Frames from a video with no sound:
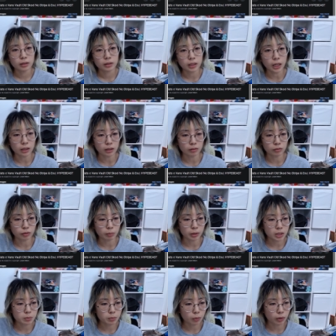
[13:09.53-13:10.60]
Yeah, and then from
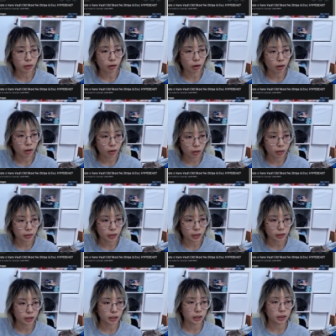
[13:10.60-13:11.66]
this point on, I
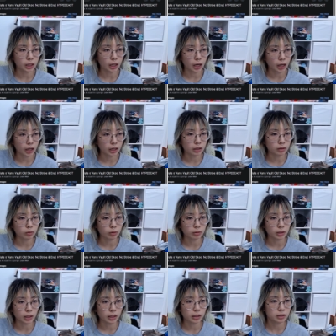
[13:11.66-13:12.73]
think at the end we were
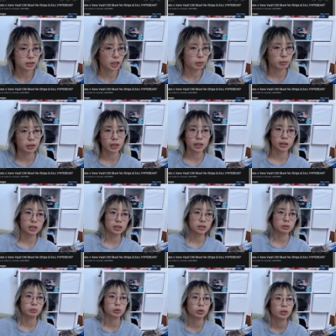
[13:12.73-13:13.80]
like, damn, it like needs
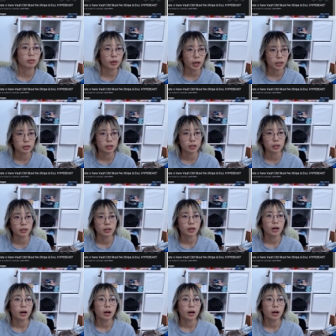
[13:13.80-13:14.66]
some sort of ending.